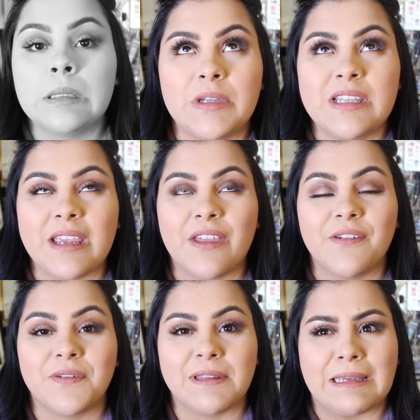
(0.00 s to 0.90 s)
We were
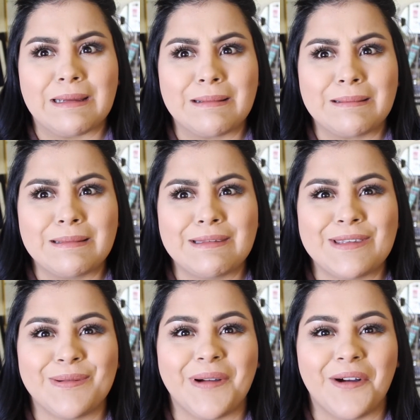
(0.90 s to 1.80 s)
together for like
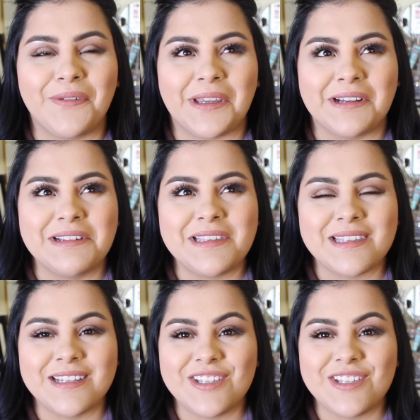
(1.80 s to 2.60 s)
12 years.